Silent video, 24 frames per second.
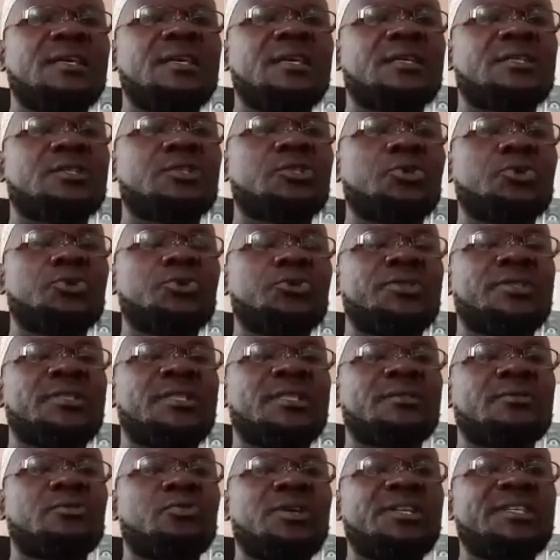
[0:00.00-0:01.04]
year
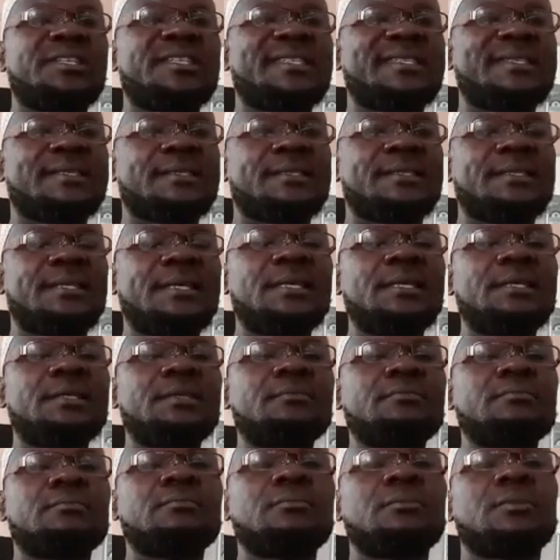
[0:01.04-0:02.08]

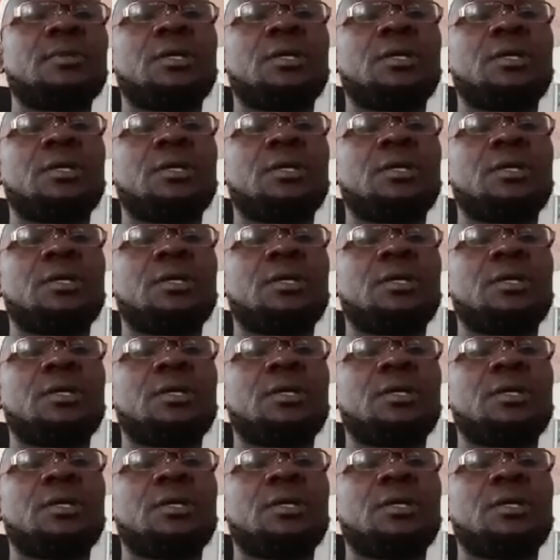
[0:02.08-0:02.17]
2016